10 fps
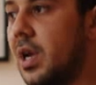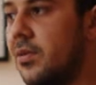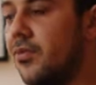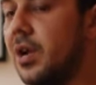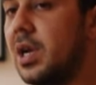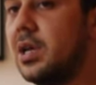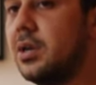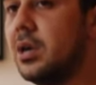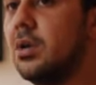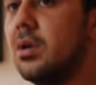they really
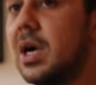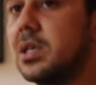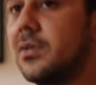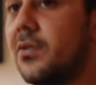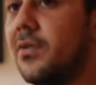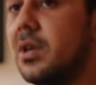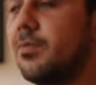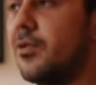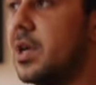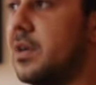knew how to fulfill a
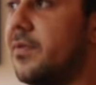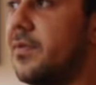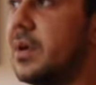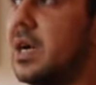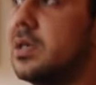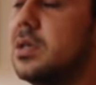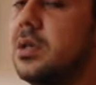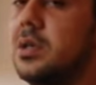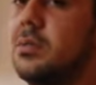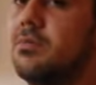brief, how
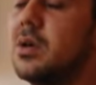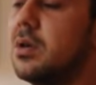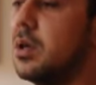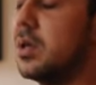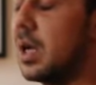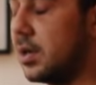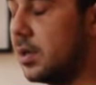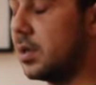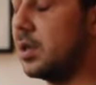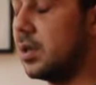to
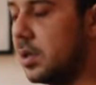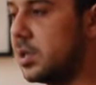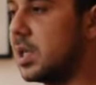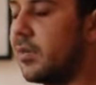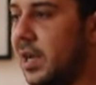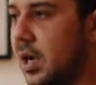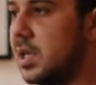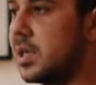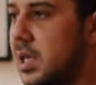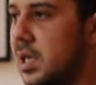generate
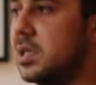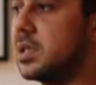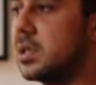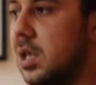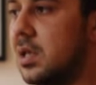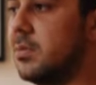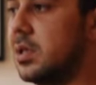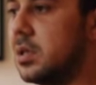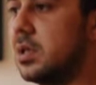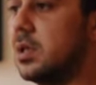ideas and turn them
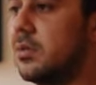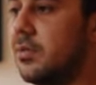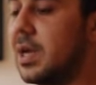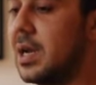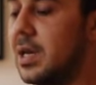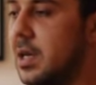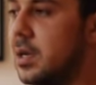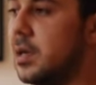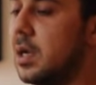into reality.